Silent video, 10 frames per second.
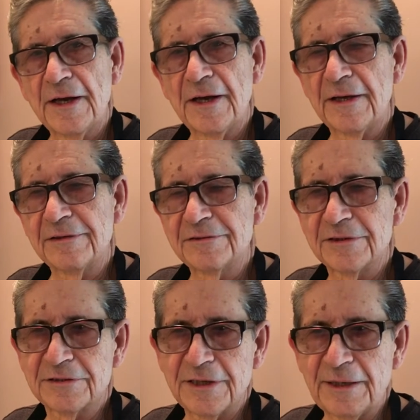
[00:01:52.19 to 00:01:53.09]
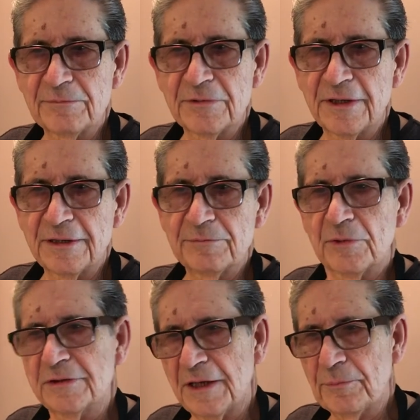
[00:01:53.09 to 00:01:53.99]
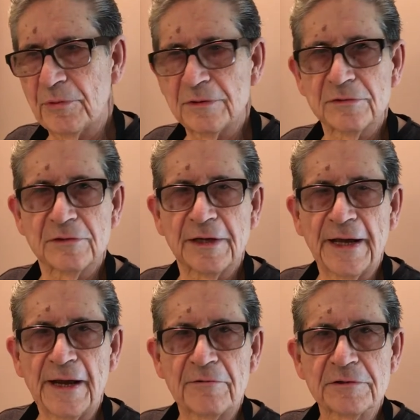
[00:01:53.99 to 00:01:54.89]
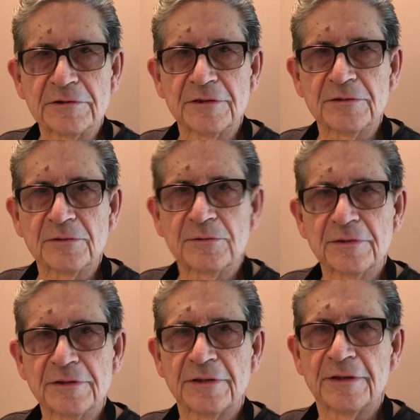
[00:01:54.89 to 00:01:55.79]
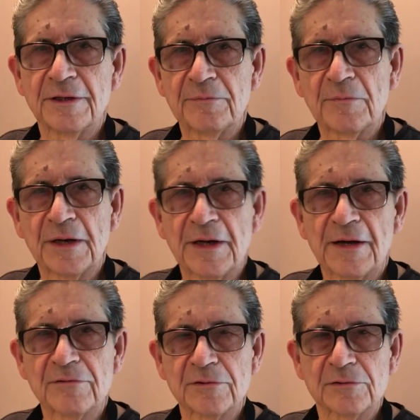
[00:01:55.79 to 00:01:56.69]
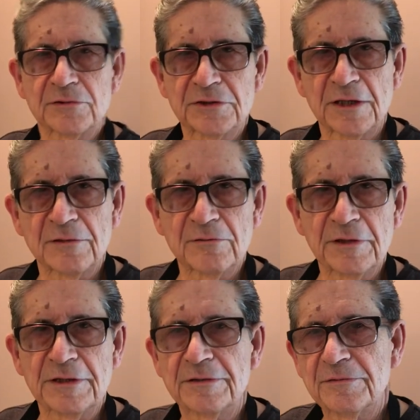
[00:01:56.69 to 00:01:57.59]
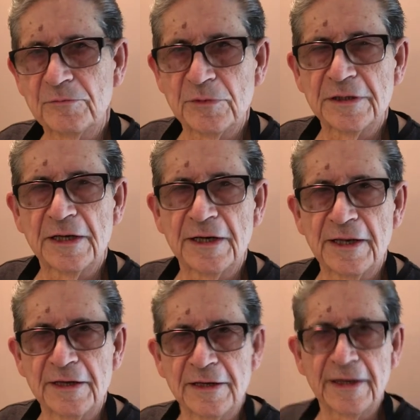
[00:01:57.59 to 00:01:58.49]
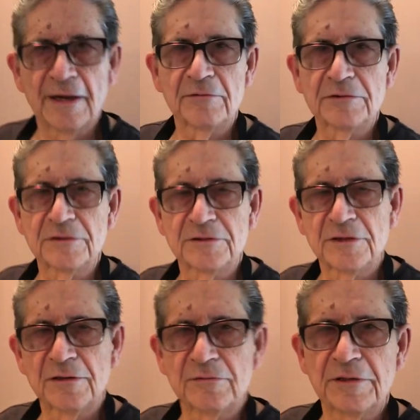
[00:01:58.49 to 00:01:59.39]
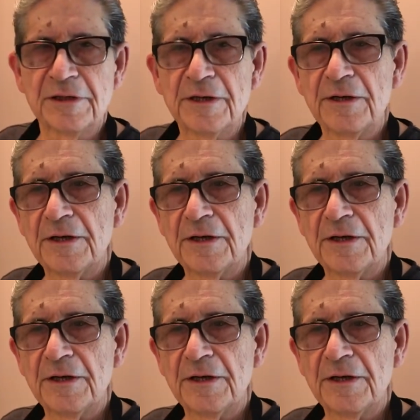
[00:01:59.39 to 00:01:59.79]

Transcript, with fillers: And it's the same thing, but they put little carrots into it and they might have a little celery. We're not adding carrots and celery.